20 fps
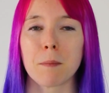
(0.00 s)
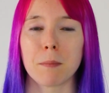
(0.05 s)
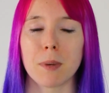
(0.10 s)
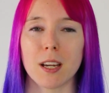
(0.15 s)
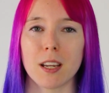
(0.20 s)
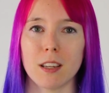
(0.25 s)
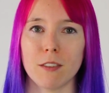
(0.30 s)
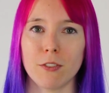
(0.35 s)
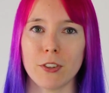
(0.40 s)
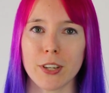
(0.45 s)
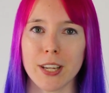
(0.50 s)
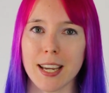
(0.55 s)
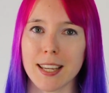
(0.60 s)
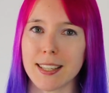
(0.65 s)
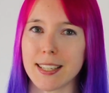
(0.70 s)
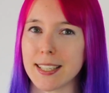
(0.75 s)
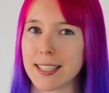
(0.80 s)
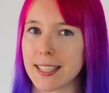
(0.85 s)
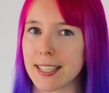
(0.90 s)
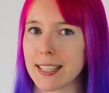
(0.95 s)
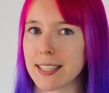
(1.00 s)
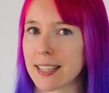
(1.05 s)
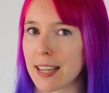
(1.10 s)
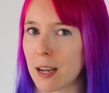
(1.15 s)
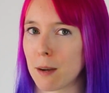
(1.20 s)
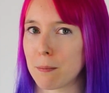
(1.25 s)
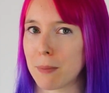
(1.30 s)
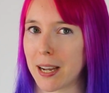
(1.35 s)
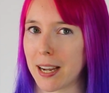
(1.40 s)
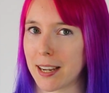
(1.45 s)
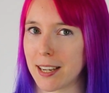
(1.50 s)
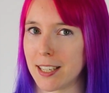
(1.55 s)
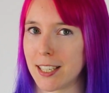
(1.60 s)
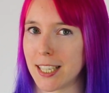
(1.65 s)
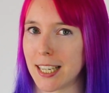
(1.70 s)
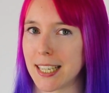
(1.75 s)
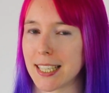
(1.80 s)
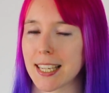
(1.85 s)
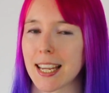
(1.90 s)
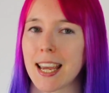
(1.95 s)
But if you get these discount
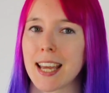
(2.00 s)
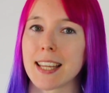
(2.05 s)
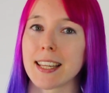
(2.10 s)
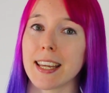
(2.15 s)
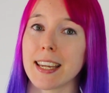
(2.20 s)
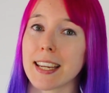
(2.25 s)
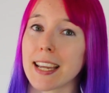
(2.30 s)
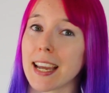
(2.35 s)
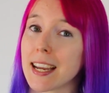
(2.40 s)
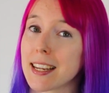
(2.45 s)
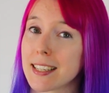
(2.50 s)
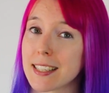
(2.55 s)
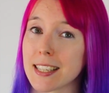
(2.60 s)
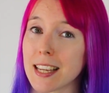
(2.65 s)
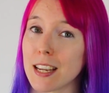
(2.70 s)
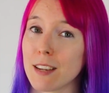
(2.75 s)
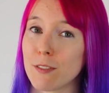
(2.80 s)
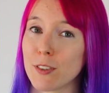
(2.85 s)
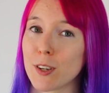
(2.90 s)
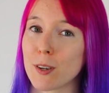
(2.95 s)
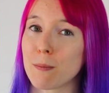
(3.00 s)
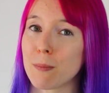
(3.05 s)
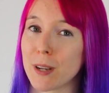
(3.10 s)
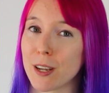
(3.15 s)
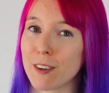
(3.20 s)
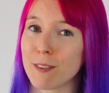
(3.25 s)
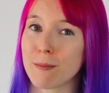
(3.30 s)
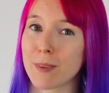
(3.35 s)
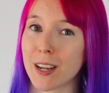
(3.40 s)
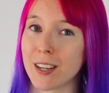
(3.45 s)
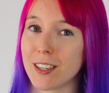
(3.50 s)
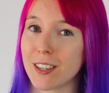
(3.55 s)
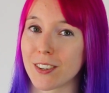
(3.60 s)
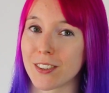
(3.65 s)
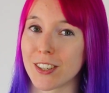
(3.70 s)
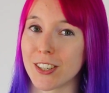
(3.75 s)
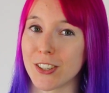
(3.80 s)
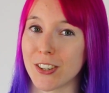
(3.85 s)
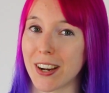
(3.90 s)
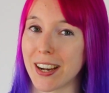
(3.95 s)
packages, they can save you a bit of money
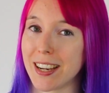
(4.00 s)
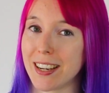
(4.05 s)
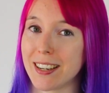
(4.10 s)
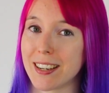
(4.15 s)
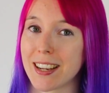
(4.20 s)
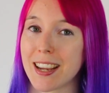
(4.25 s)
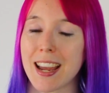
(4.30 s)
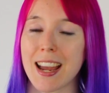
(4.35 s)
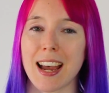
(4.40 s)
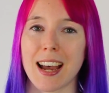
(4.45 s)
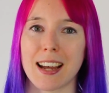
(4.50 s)
on the train,